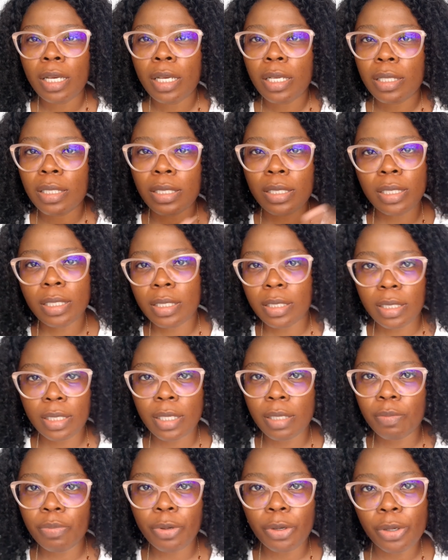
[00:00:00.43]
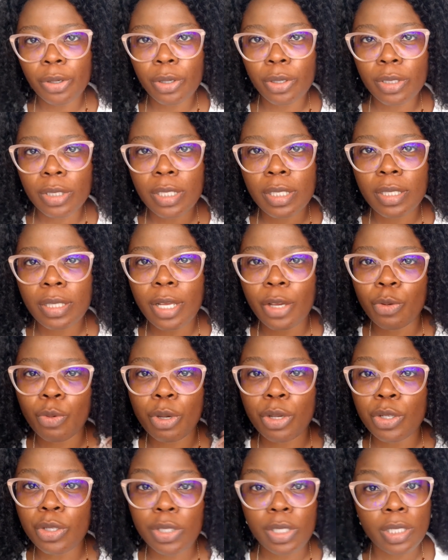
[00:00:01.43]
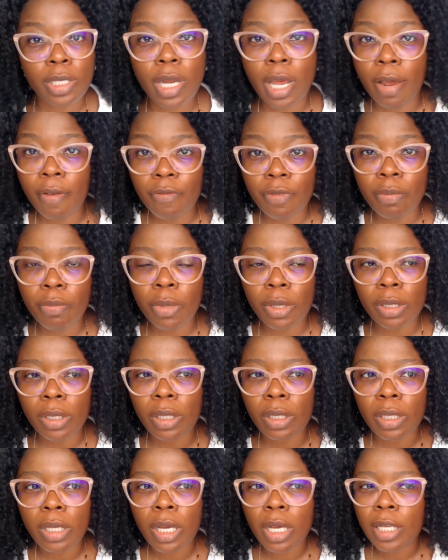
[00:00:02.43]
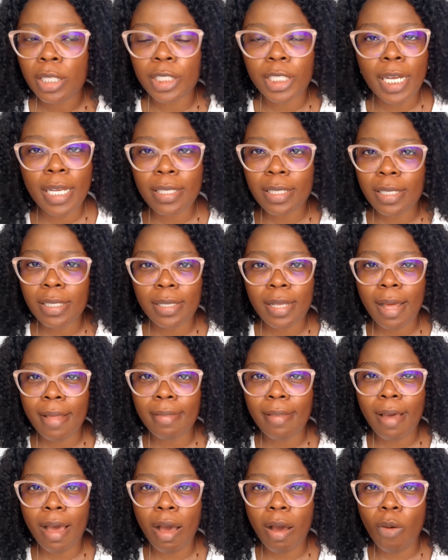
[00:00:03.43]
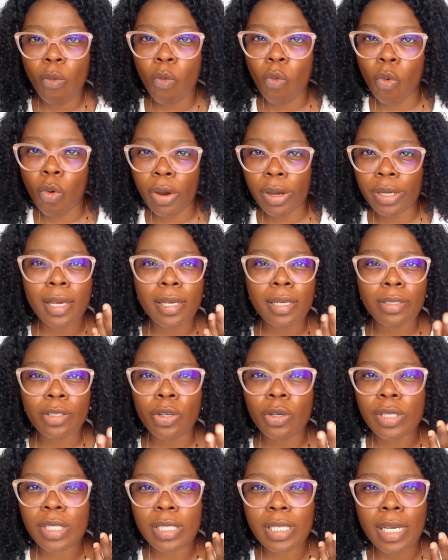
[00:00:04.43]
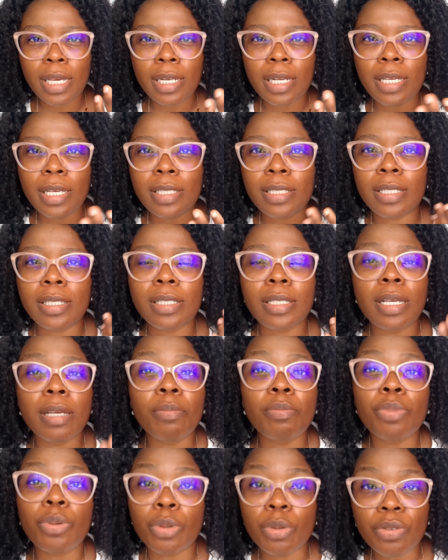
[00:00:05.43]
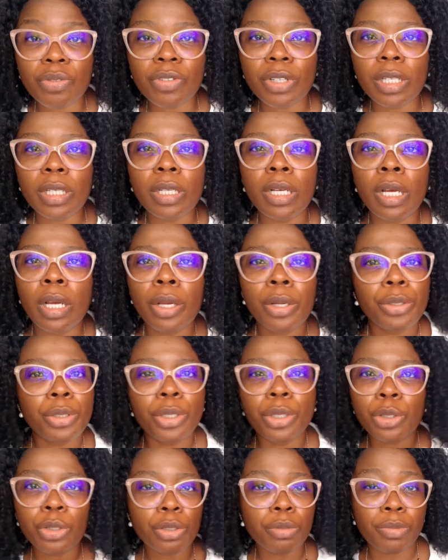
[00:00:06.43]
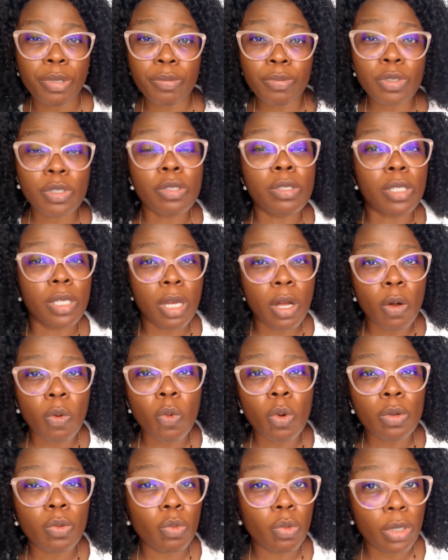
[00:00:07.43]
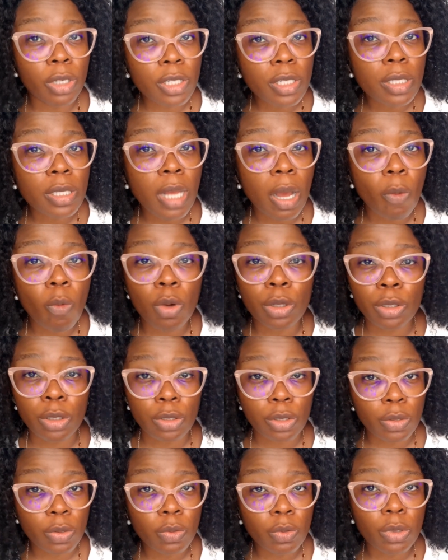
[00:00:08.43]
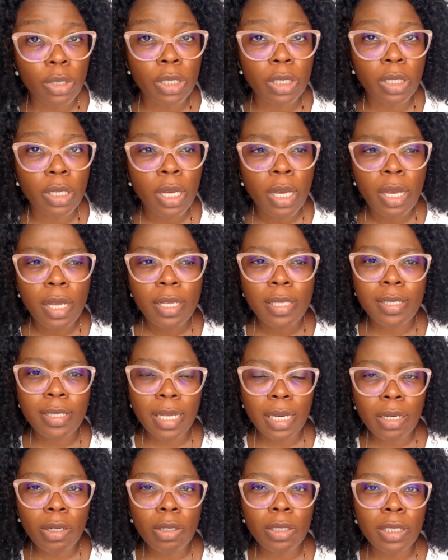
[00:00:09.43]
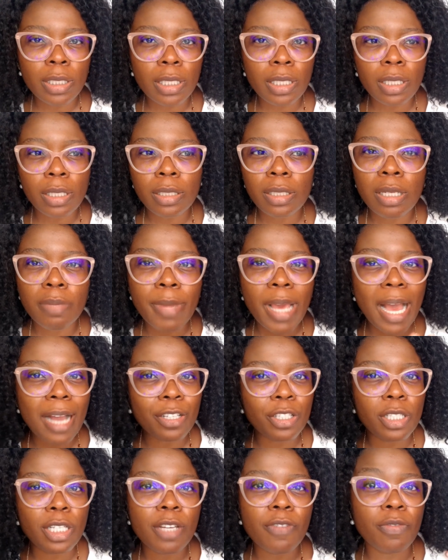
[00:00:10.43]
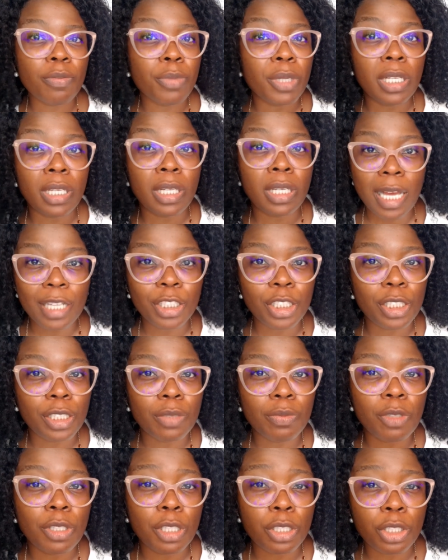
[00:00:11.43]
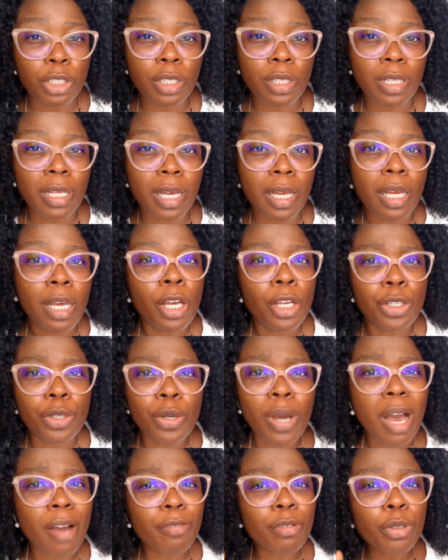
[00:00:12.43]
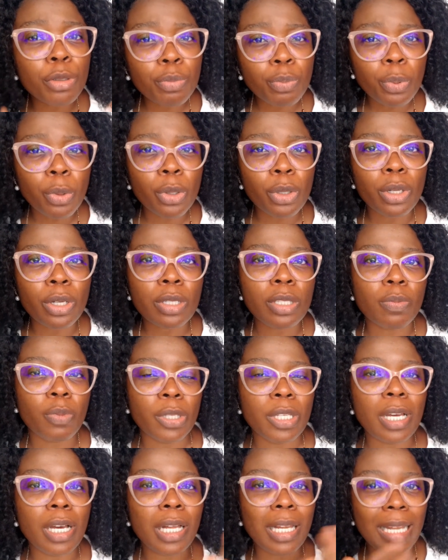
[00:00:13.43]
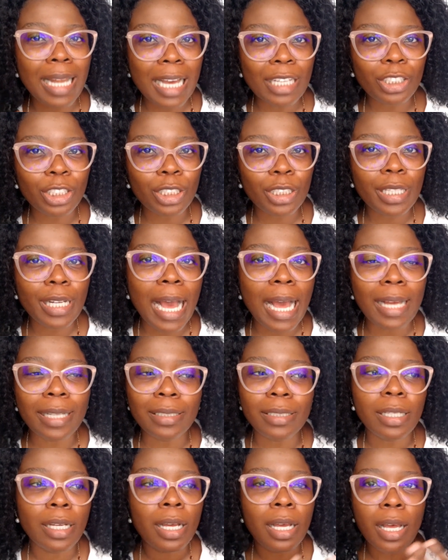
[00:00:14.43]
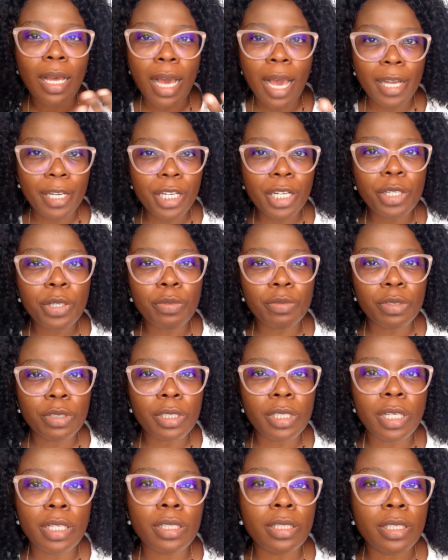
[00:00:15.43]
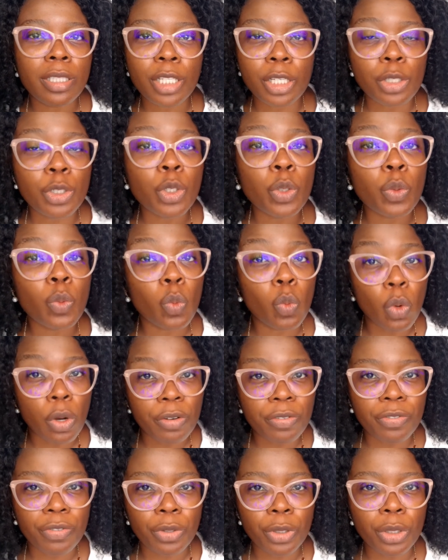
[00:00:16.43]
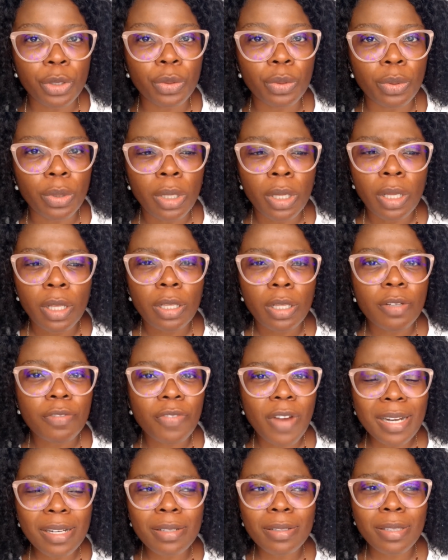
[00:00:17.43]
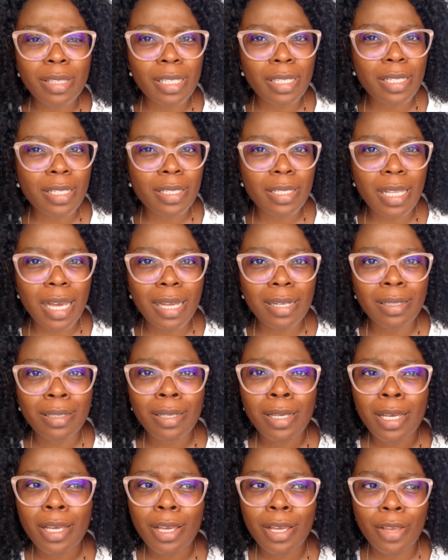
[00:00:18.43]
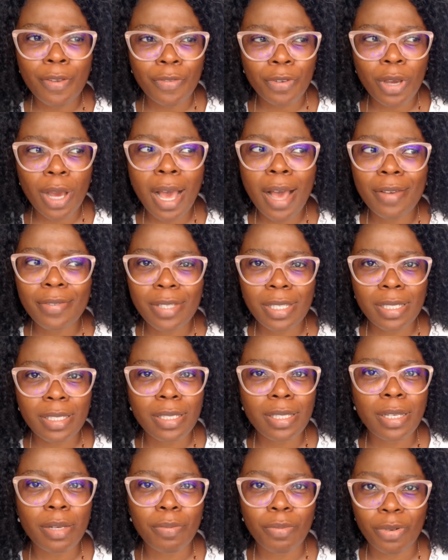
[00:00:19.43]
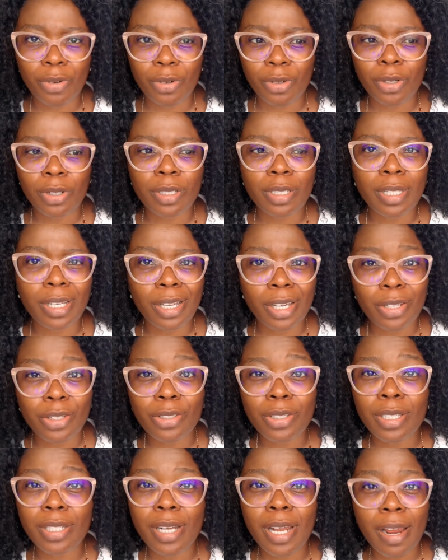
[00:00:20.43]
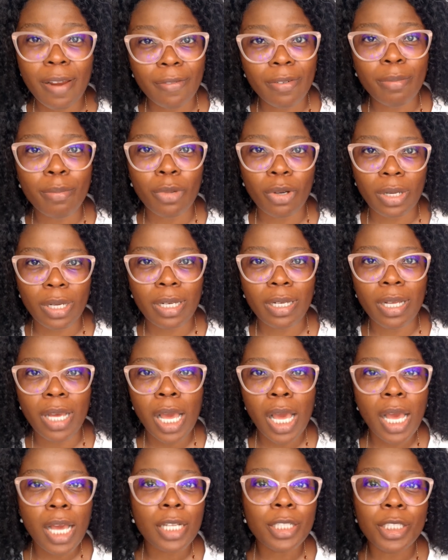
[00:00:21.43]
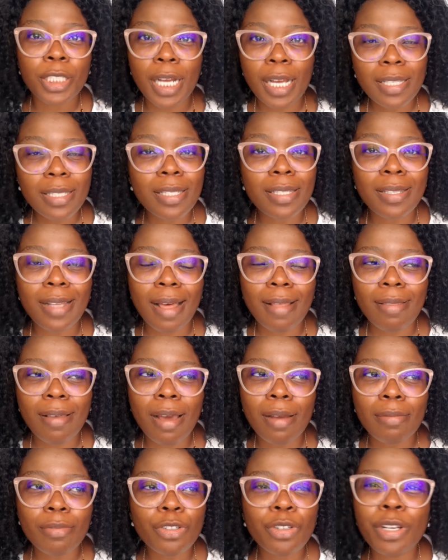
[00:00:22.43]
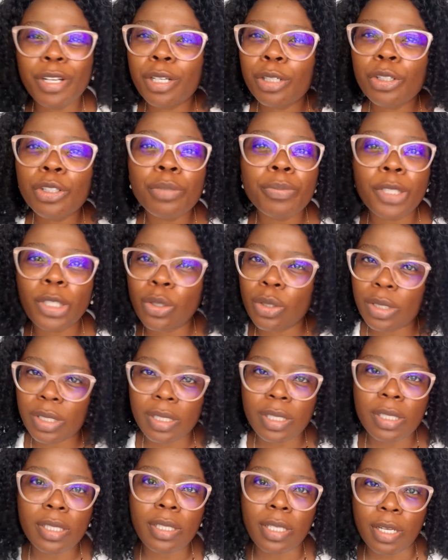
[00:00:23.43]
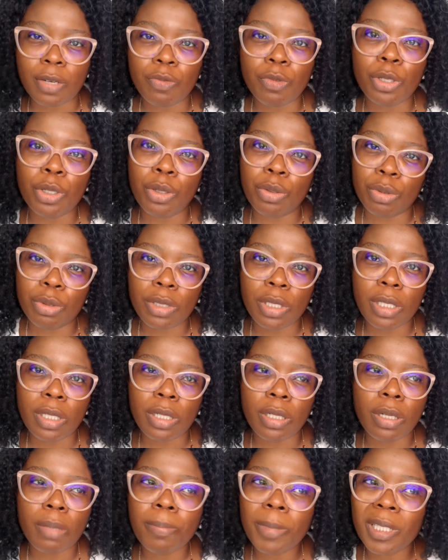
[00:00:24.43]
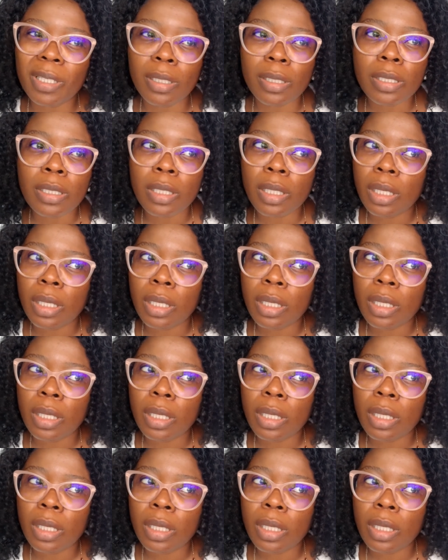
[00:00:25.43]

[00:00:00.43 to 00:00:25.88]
16 products that you're using every morning, chances are that one, your skin isn't improving. You're not going to be able to tell what works and what doesn't work. Secondly, they may actually even be clashing with each other. You have good products, but they're clashing, and at the end of the day, they don't work for you. The final thing is that if you have 16 products that you're using every morning, chances are that you're not going to be consistent with your routine, because